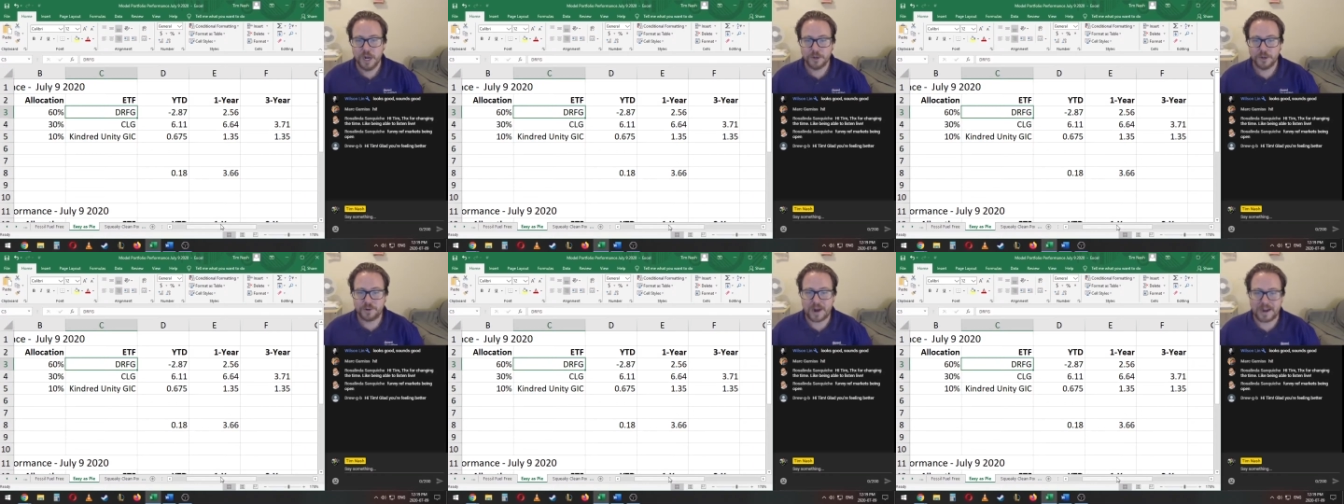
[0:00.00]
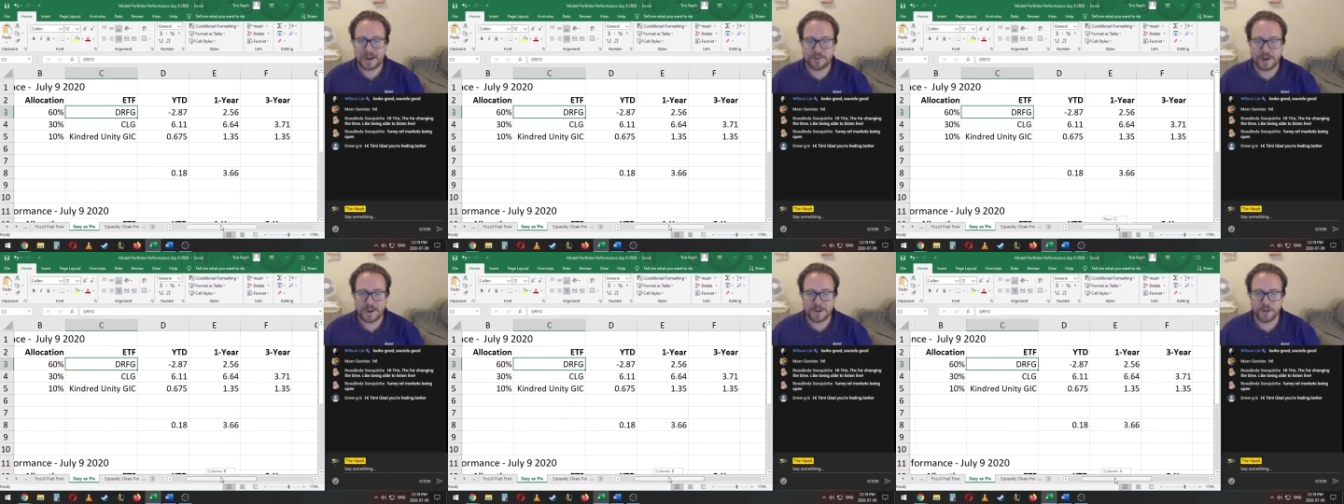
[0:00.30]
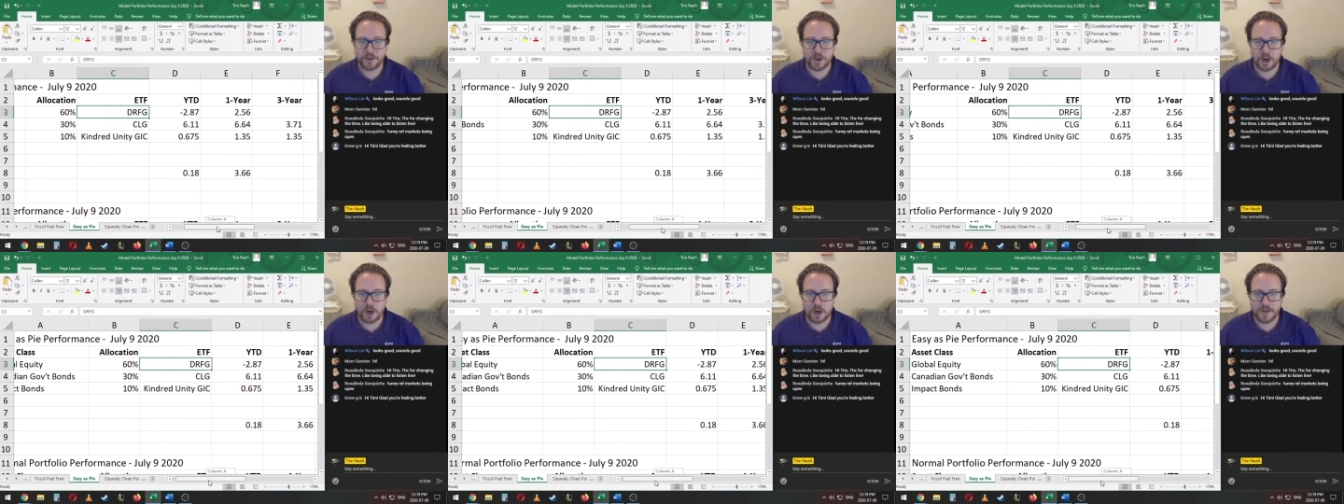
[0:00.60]
track
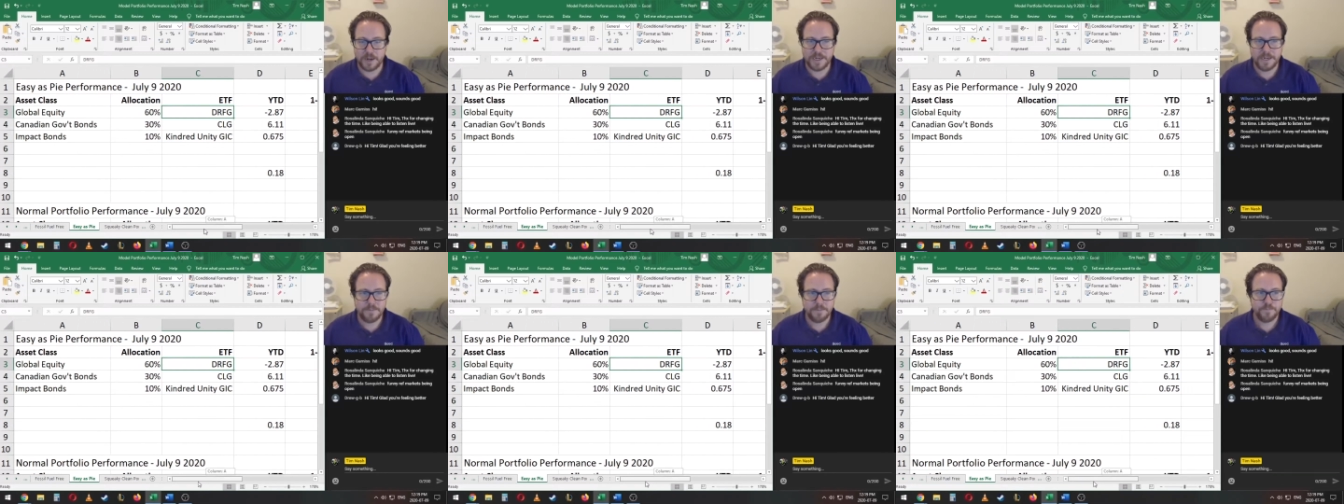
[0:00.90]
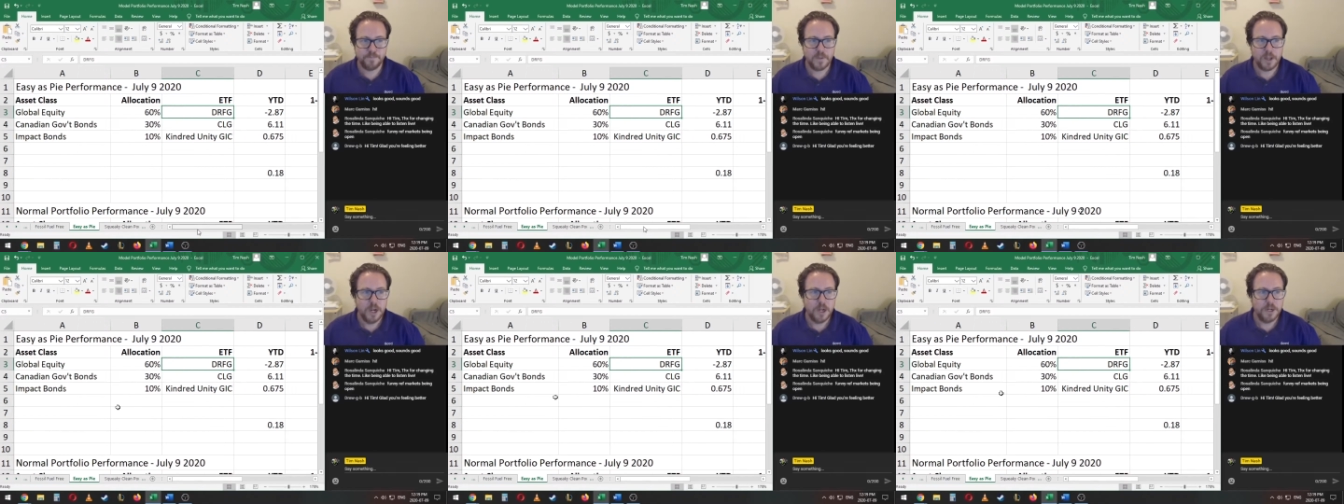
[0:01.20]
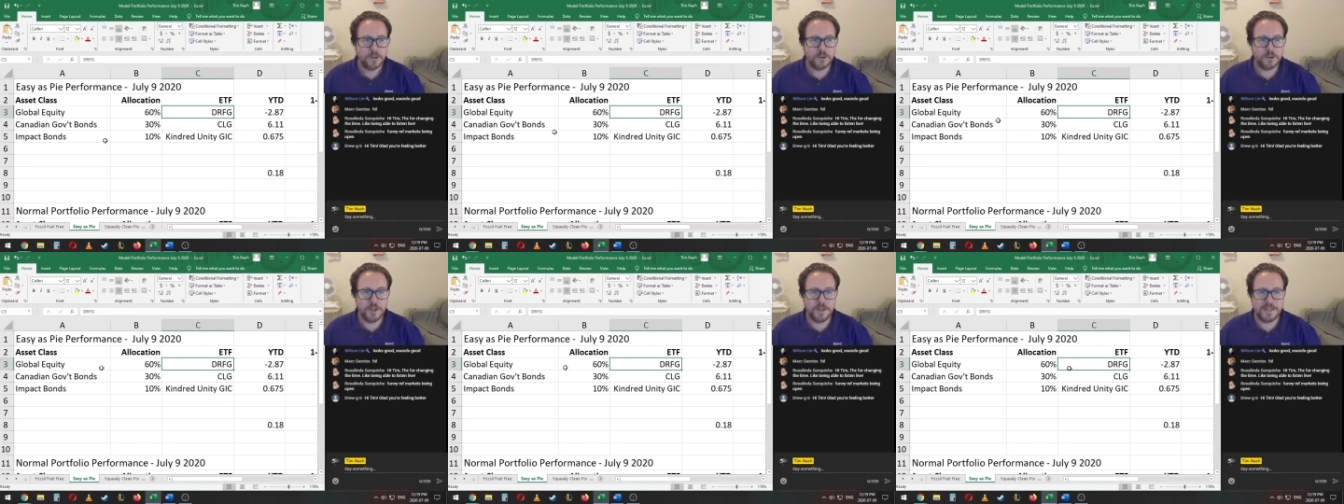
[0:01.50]
record on it.
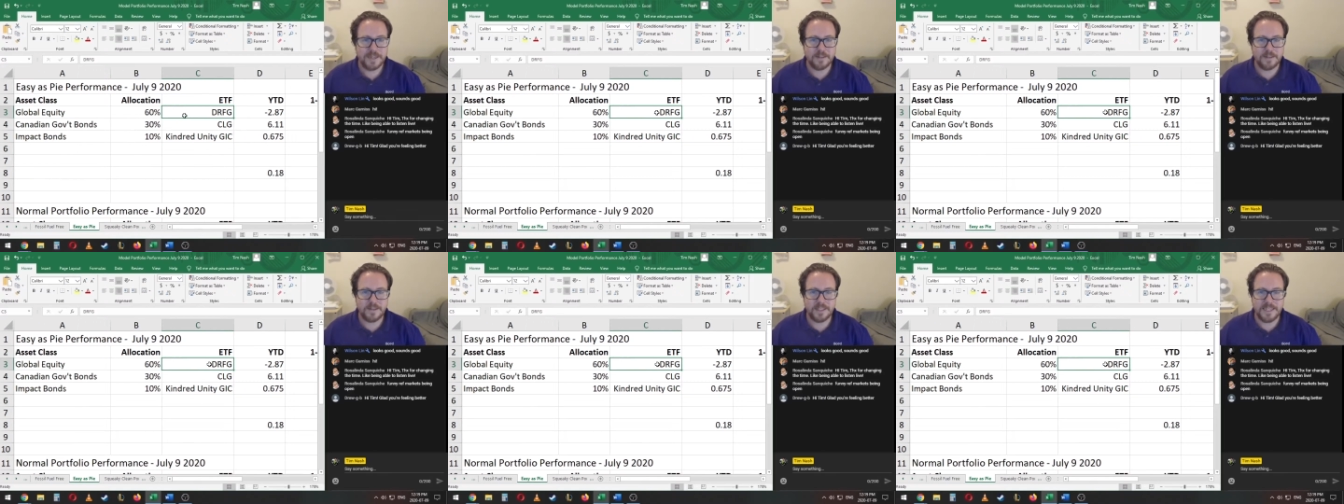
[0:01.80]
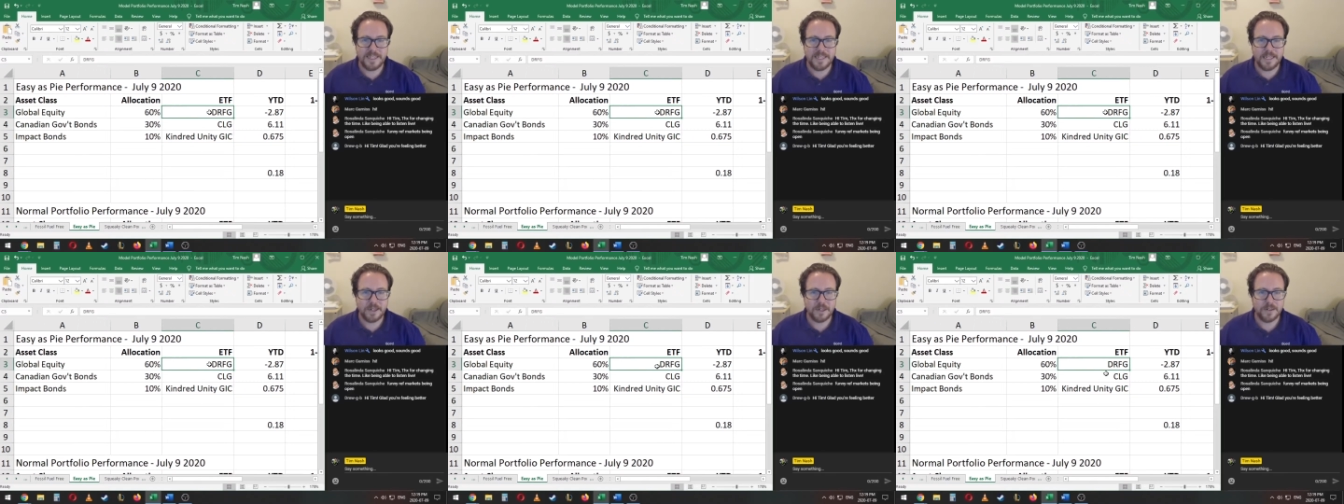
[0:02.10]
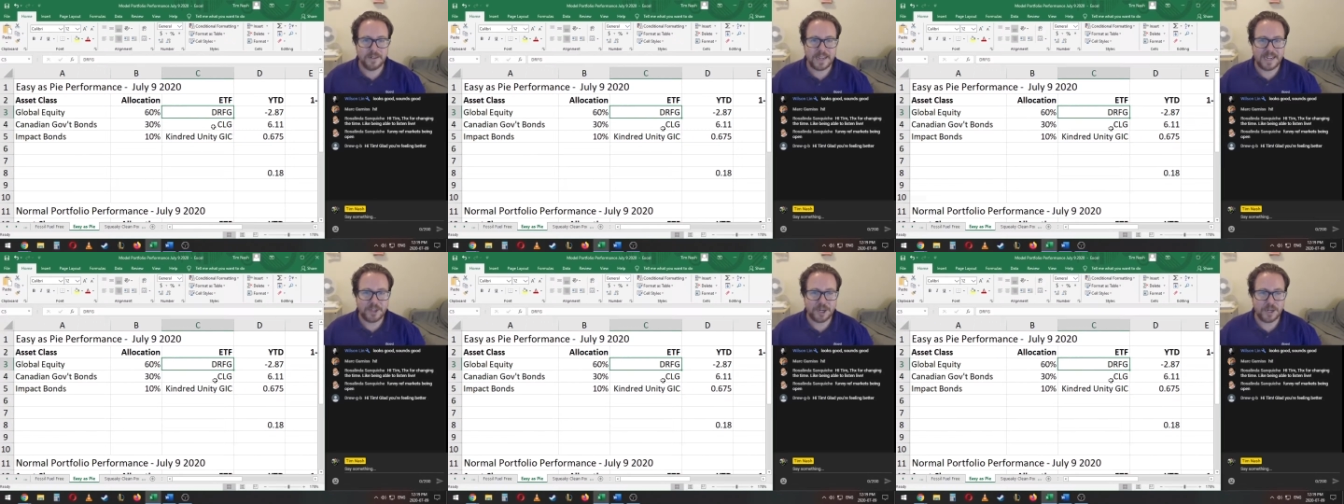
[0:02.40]
So you can see here,
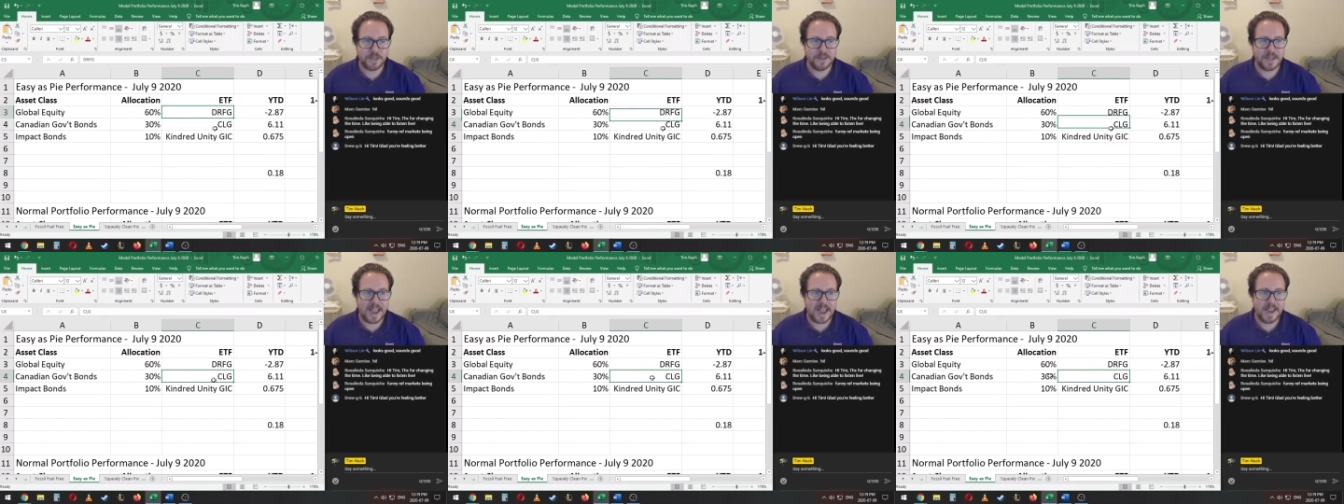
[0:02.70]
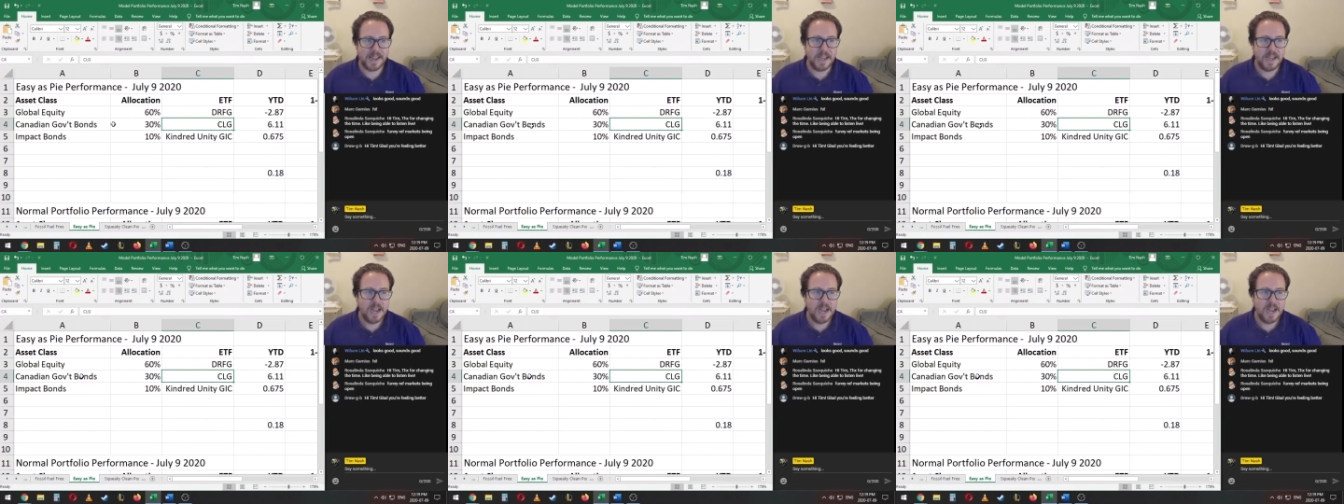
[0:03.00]
Desjardins,